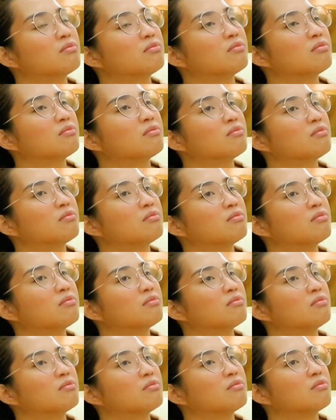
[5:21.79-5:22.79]

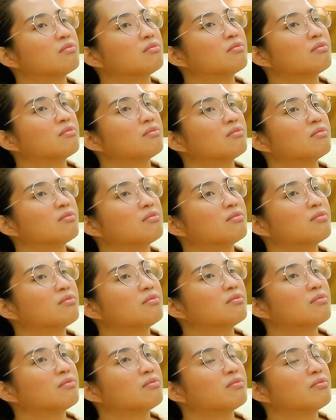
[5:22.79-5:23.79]

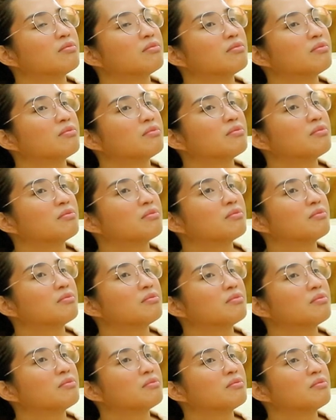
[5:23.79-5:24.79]

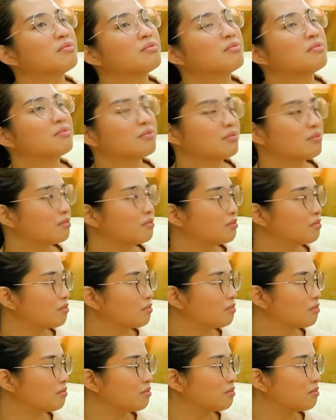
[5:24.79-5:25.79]

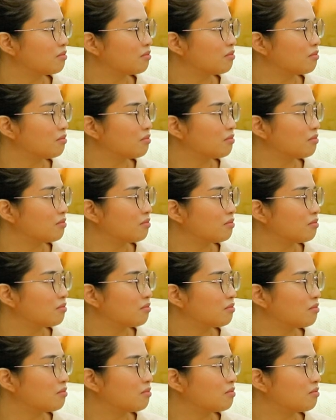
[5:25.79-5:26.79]

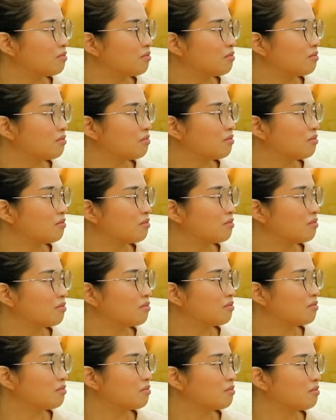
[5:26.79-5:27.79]

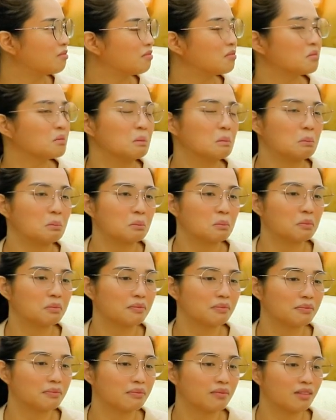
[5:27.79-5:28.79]

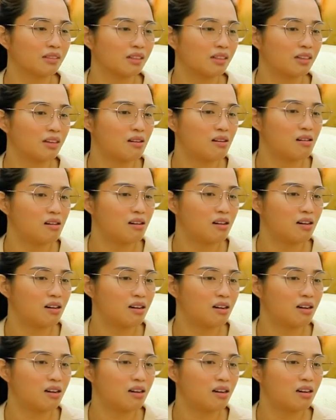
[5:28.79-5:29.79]
This person isn't speaking.